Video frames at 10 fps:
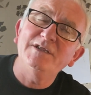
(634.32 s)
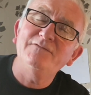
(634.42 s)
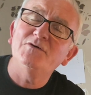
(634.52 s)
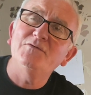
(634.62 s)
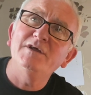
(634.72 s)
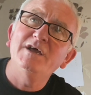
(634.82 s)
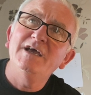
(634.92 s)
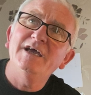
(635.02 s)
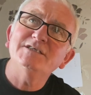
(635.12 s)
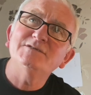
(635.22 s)
even though it
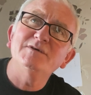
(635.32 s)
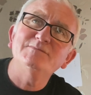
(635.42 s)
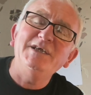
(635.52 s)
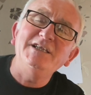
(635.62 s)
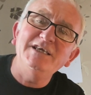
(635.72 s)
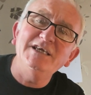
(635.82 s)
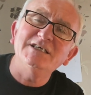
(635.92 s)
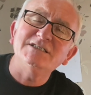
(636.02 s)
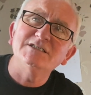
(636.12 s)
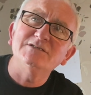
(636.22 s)
hasn't it's been a year
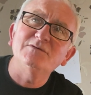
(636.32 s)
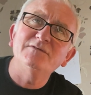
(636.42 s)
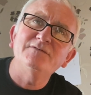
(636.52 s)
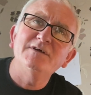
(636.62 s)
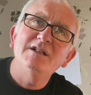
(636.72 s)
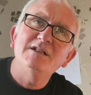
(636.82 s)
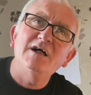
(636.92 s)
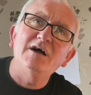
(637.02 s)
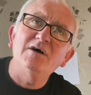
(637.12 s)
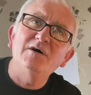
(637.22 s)
since we've
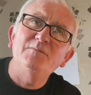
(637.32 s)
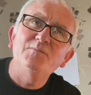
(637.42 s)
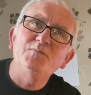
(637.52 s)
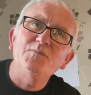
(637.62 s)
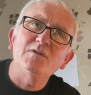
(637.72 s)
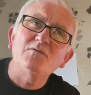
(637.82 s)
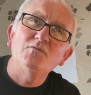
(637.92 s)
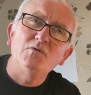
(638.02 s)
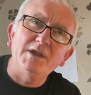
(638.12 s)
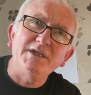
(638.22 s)

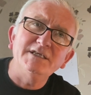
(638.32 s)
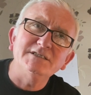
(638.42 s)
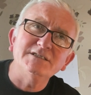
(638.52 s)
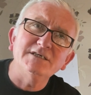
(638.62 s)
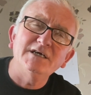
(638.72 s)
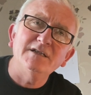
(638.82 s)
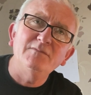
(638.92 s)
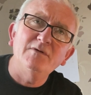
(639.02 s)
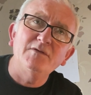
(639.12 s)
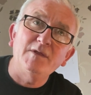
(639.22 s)
run it
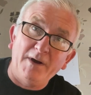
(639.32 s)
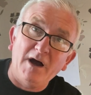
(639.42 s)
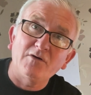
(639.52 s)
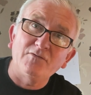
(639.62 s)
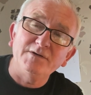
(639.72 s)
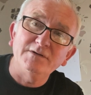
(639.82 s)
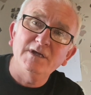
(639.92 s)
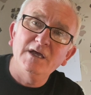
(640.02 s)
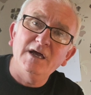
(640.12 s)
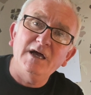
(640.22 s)
and uh, the Parkrun
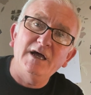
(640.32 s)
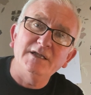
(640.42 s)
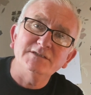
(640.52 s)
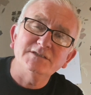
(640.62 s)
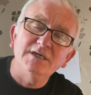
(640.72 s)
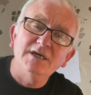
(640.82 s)
and